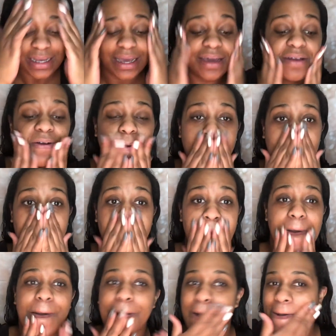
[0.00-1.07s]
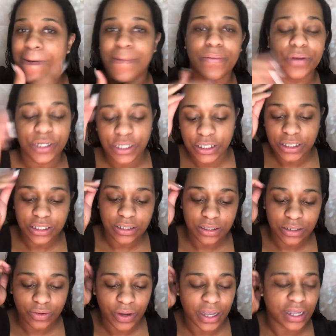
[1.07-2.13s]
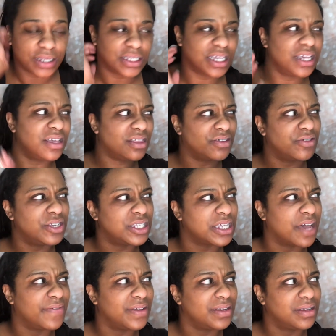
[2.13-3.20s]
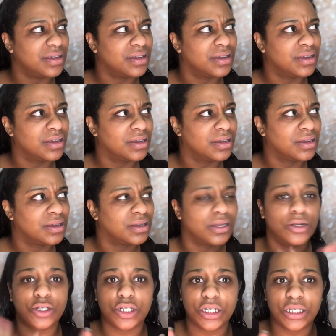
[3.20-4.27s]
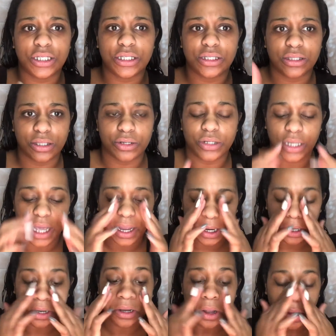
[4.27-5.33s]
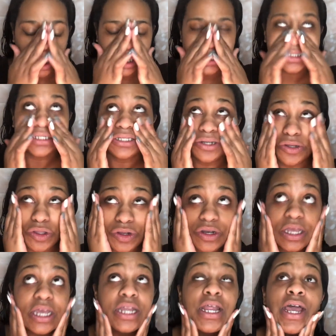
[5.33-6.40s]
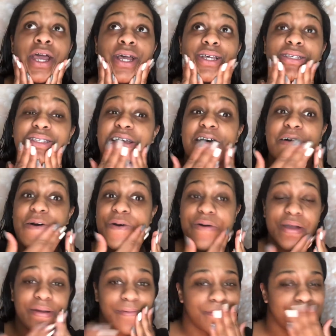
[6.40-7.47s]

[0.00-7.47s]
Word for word: I don't know. We're just, wait, is Kia 37? No, she's 38. She just turned 38. So